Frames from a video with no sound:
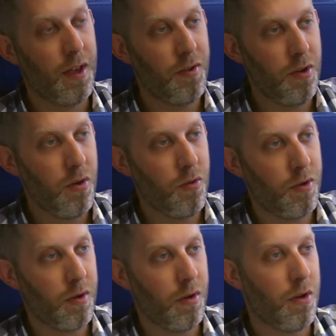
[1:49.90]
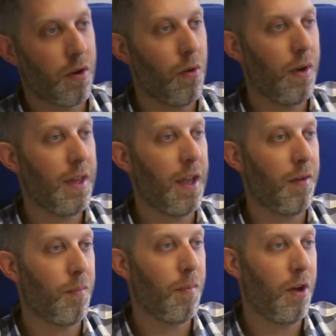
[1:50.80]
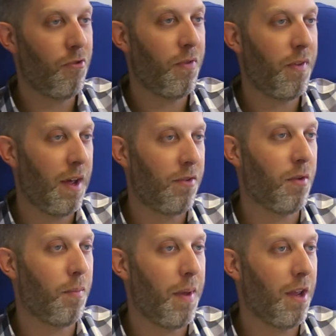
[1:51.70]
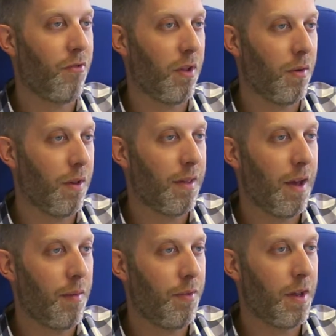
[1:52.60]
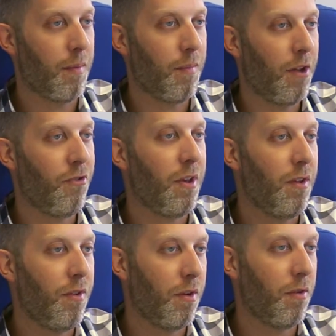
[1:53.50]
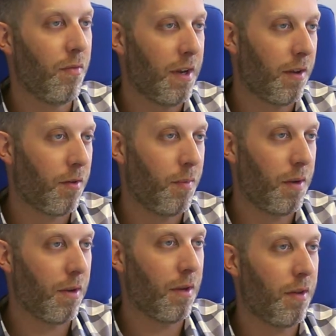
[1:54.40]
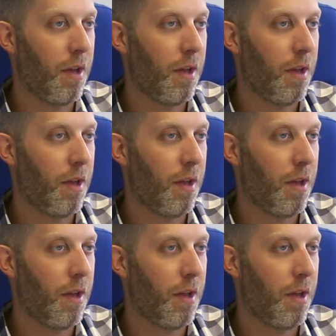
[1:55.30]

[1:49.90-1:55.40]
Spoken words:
As a user, you're going to get much faster page loading times and a much easier to read experience.